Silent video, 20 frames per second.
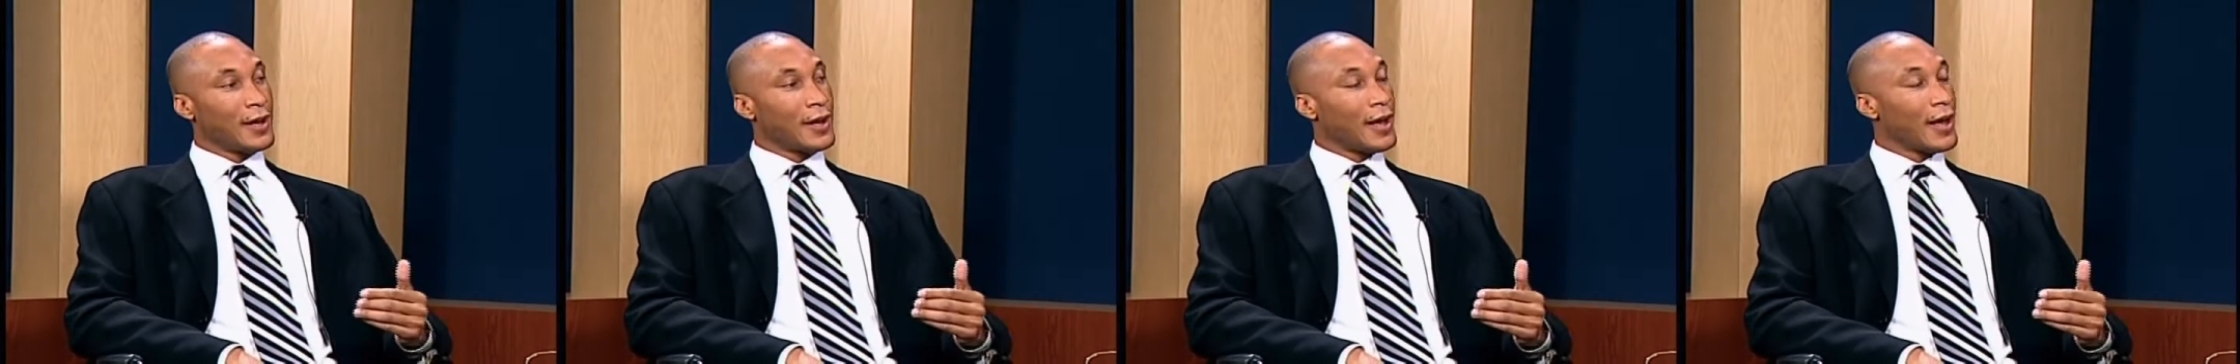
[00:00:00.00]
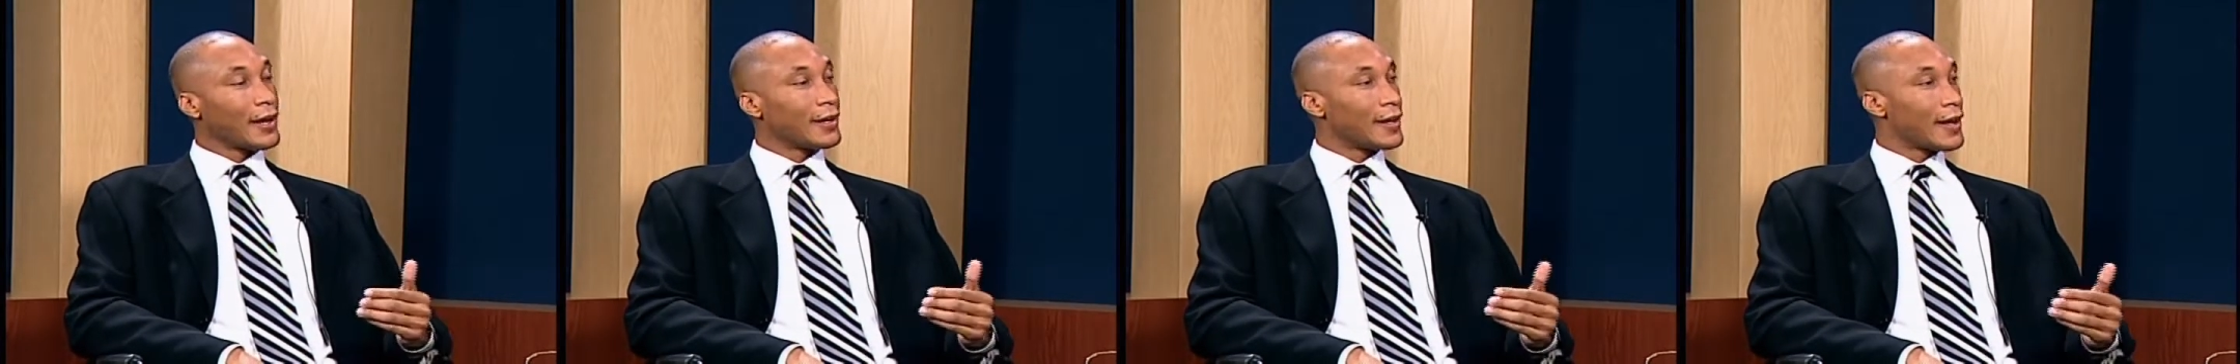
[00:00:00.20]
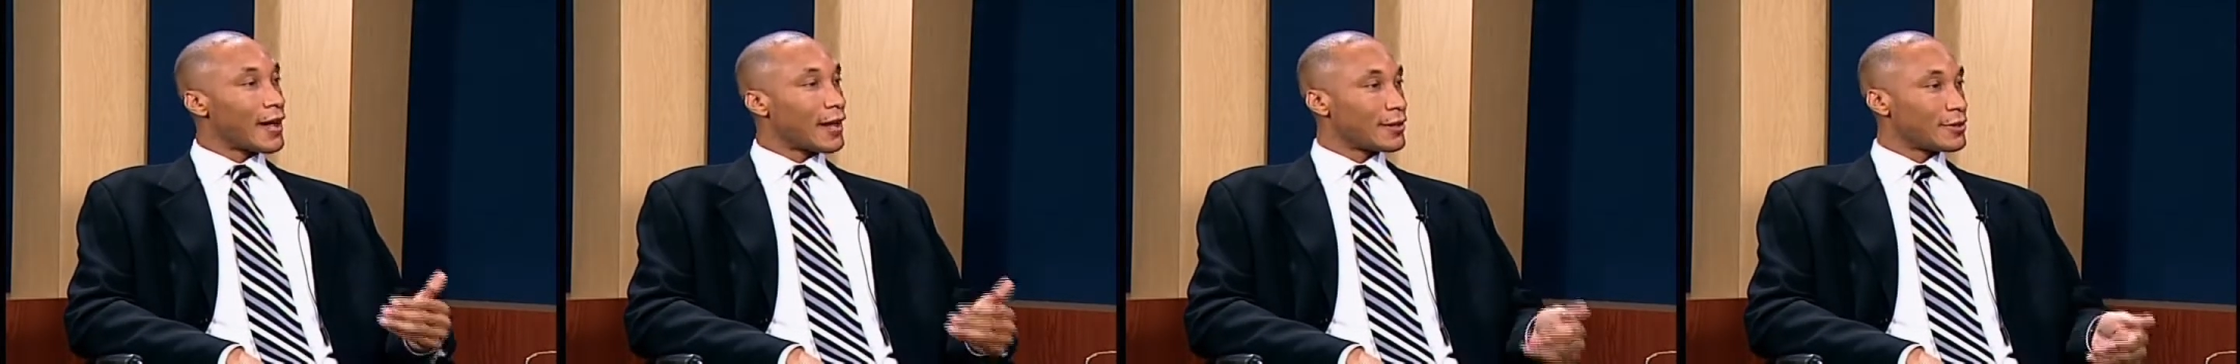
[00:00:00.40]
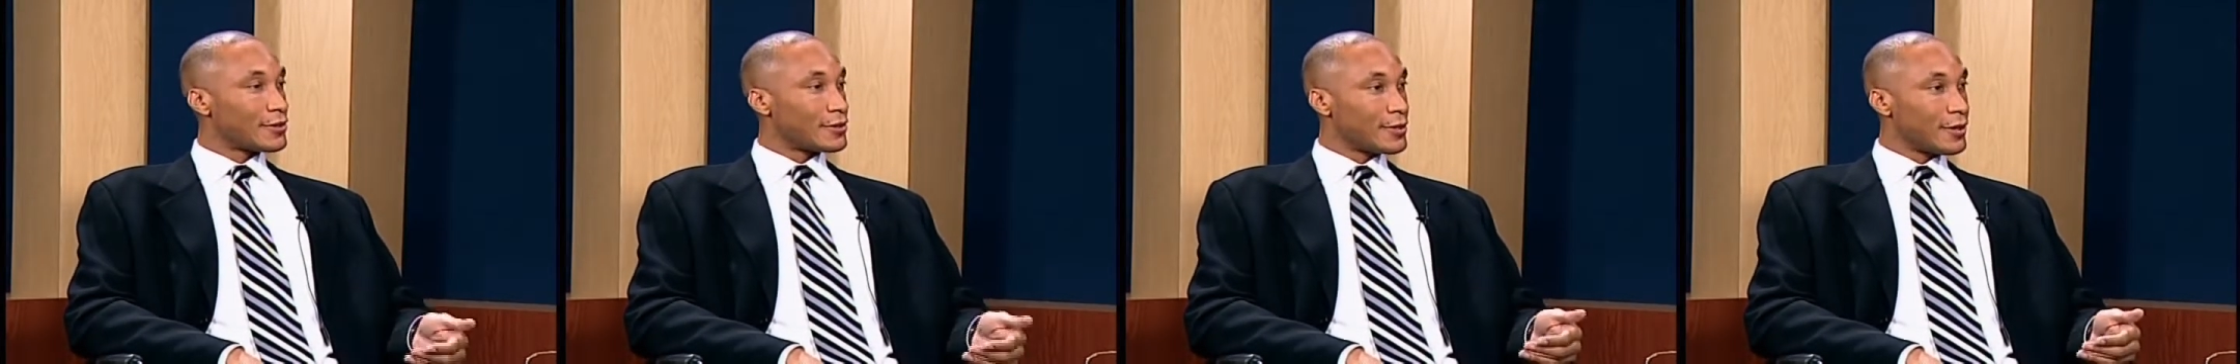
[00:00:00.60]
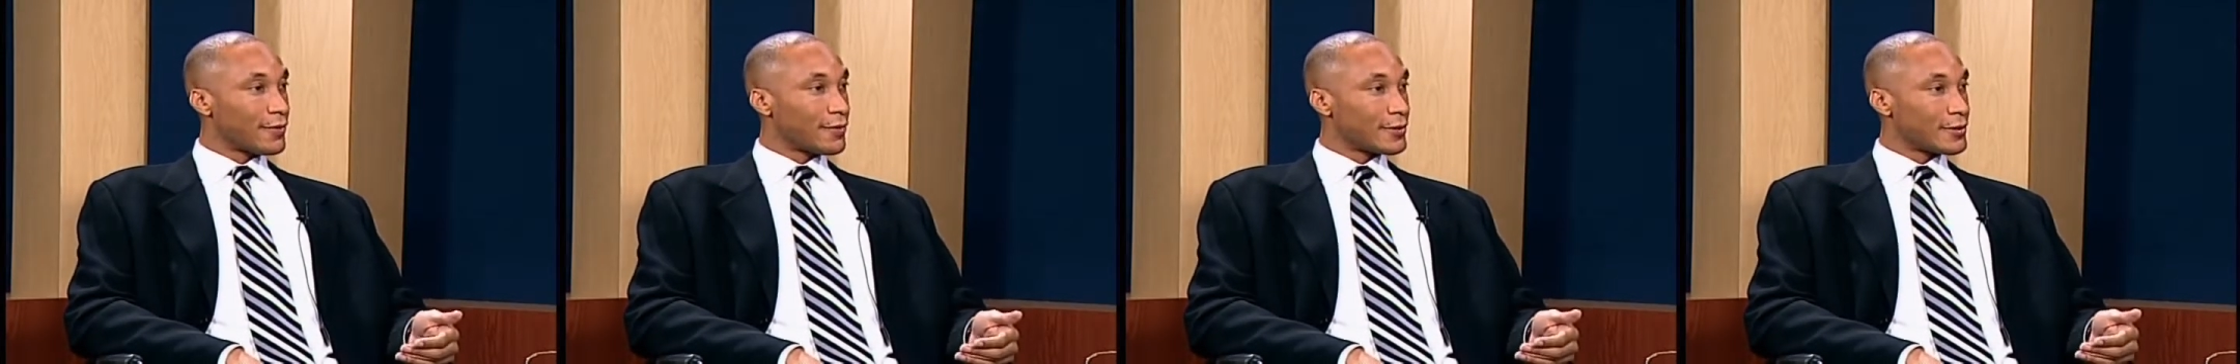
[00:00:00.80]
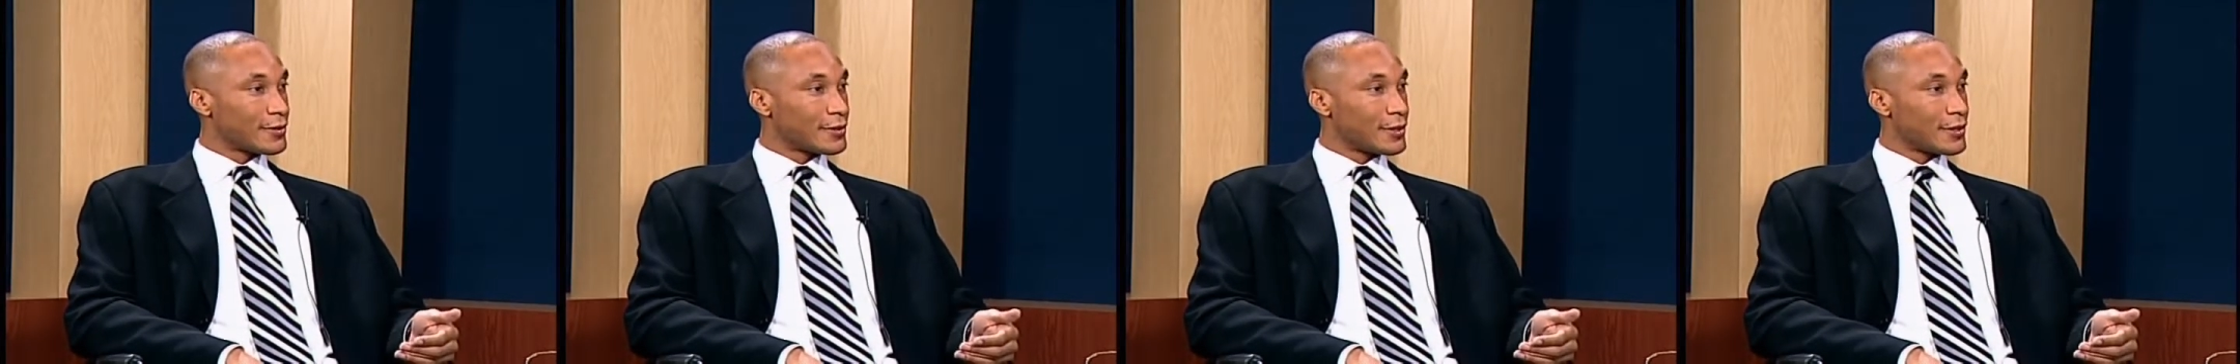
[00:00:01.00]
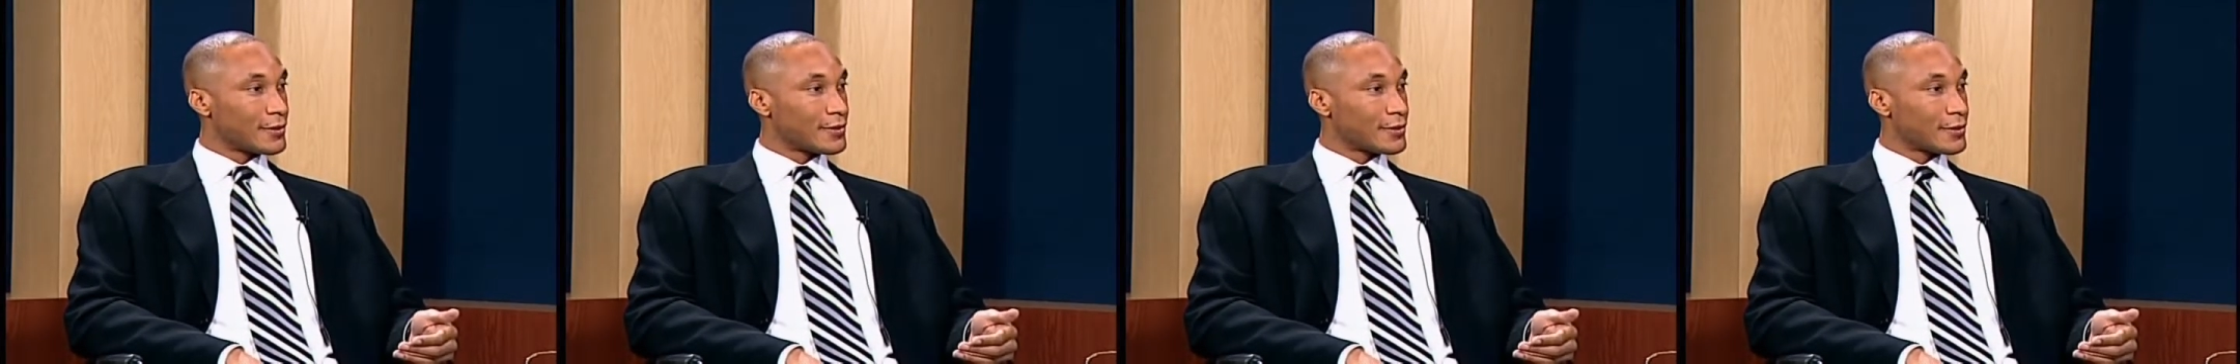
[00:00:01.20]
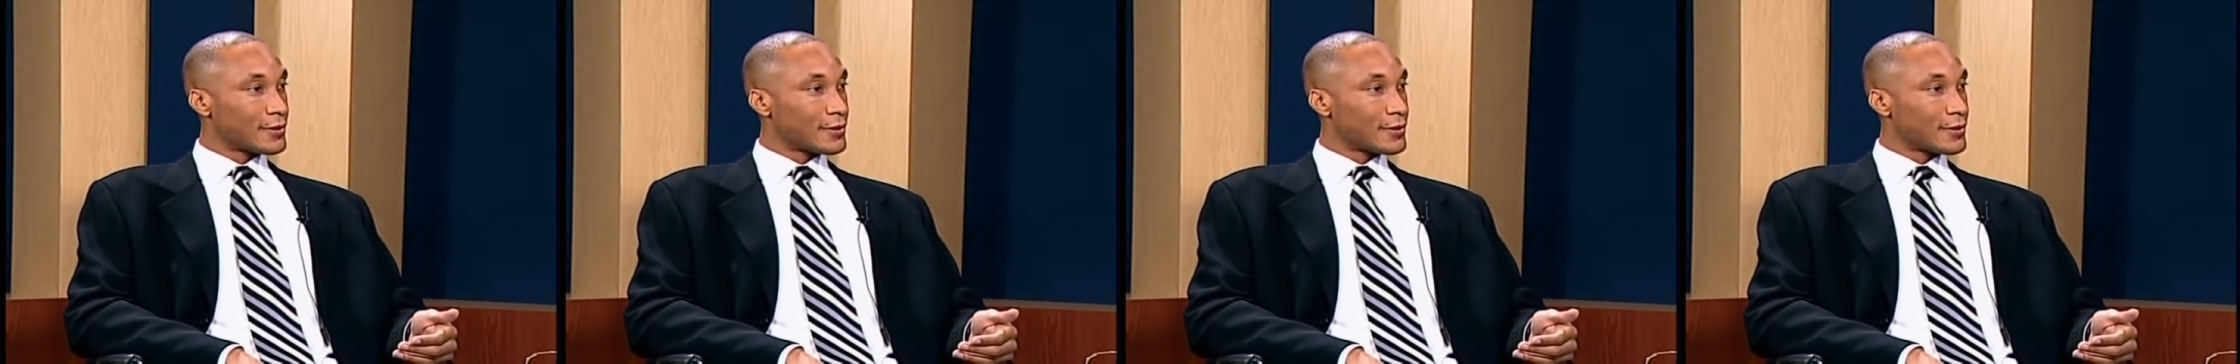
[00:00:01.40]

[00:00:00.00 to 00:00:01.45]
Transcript: acknowledge differences.